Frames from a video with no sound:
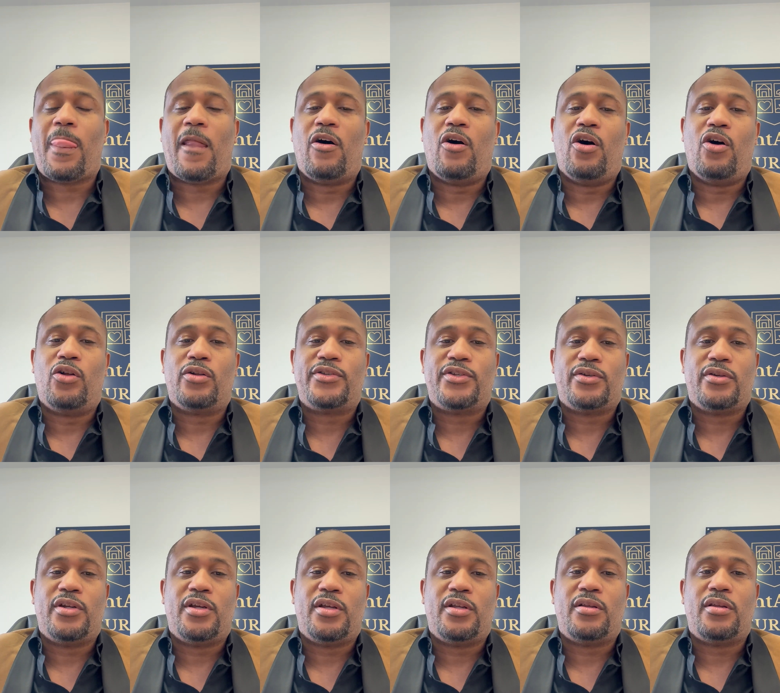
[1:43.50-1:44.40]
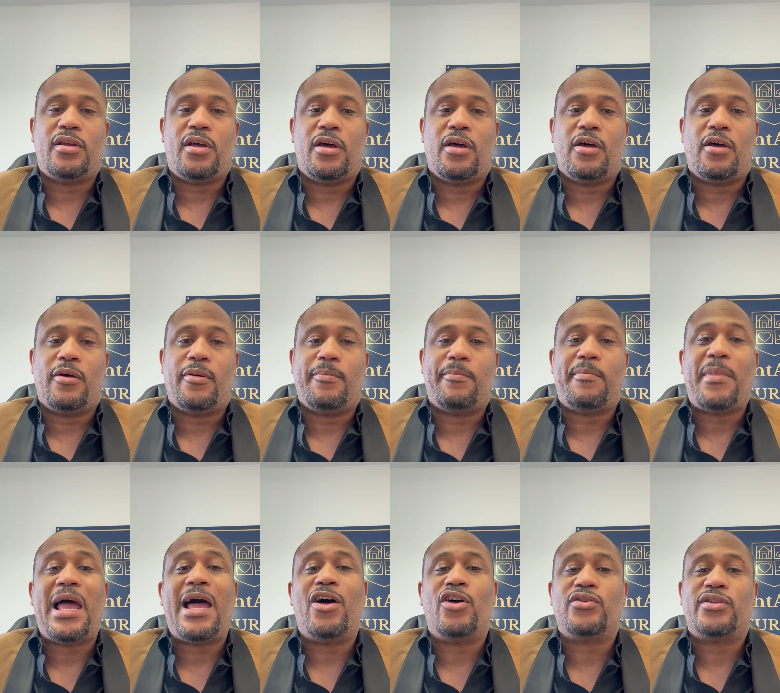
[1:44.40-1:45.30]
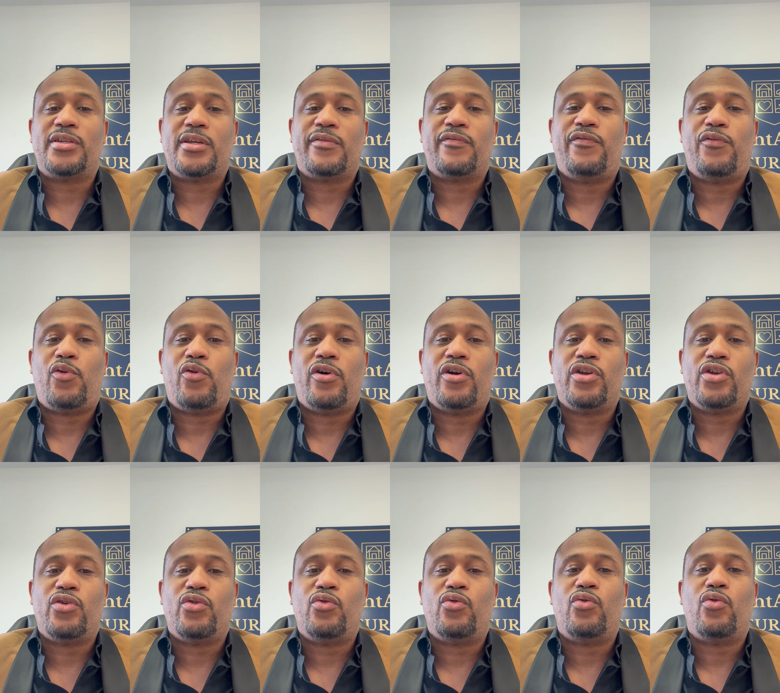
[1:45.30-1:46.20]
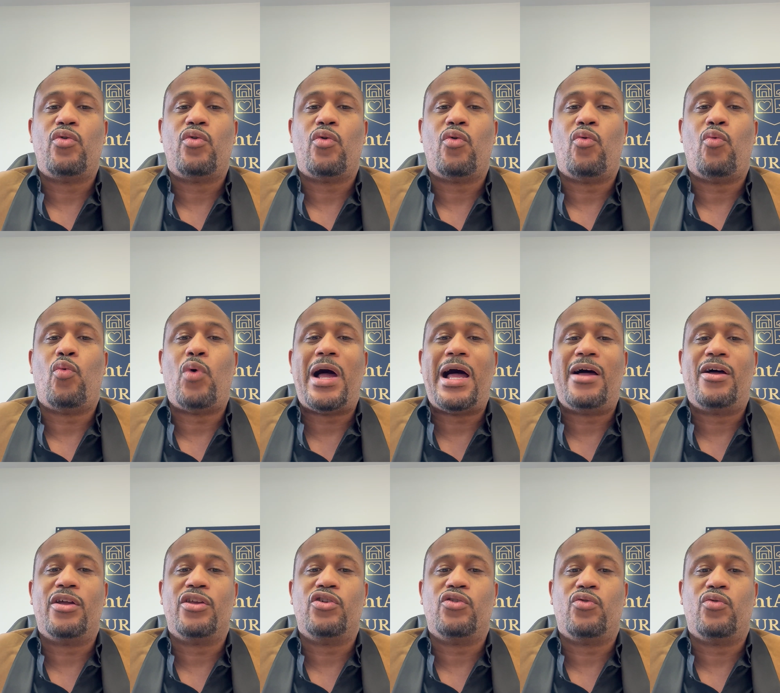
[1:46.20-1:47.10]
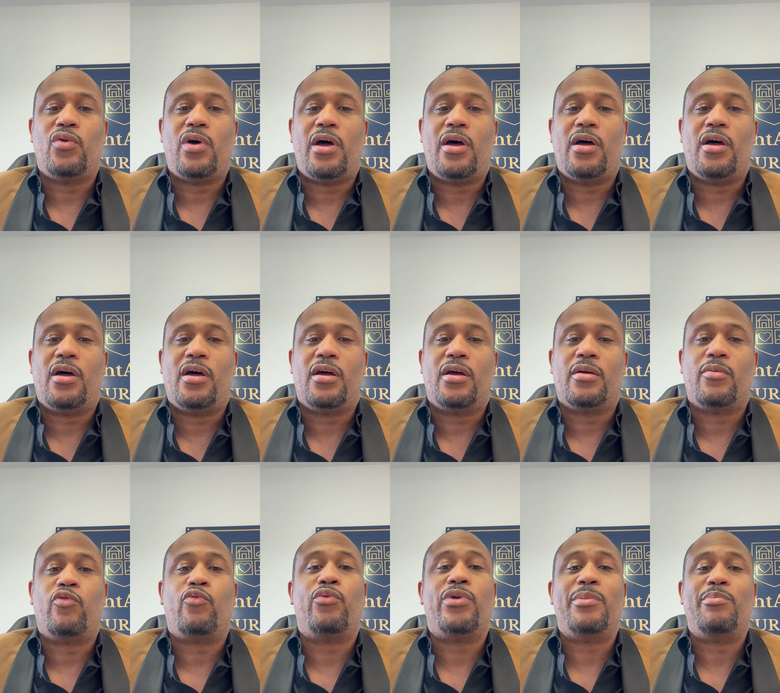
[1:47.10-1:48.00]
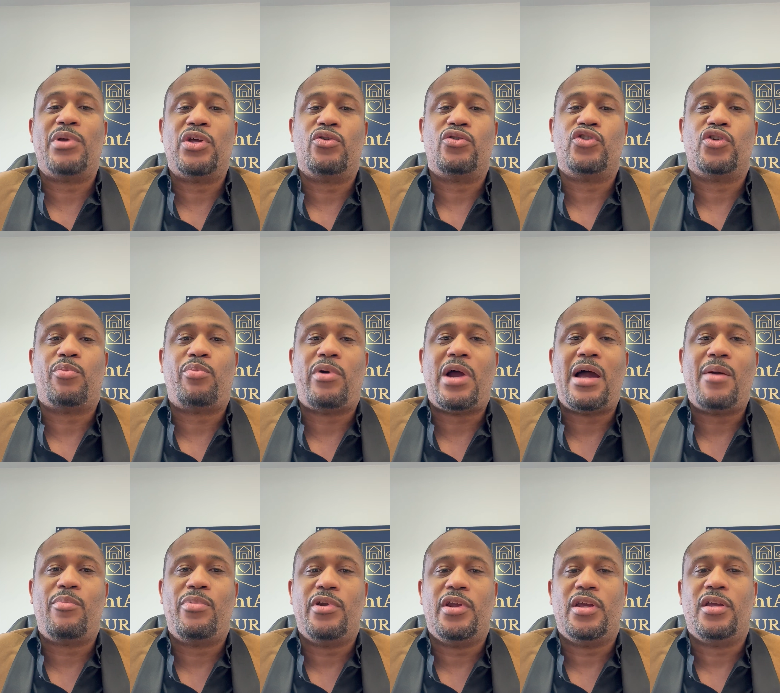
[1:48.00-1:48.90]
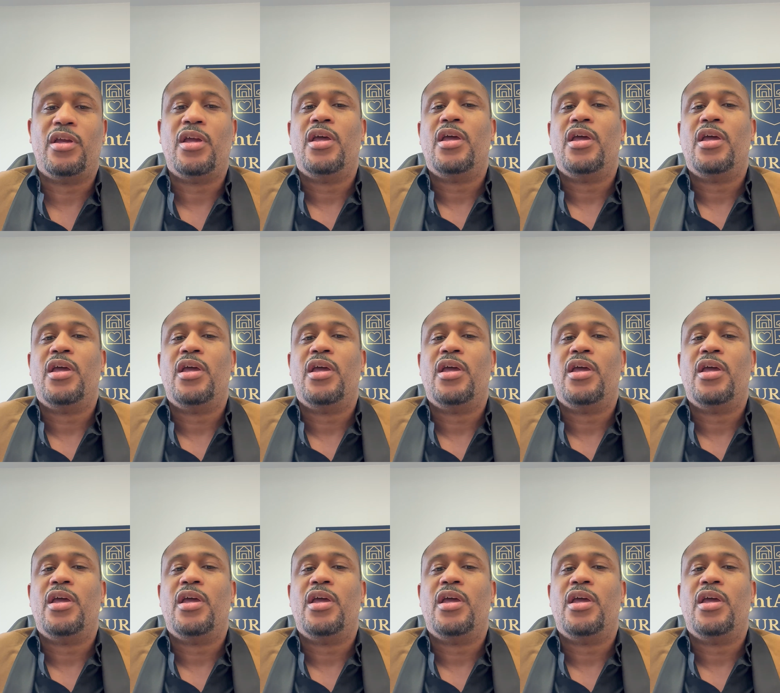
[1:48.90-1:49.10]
alternate housing for you while you rebuild your property.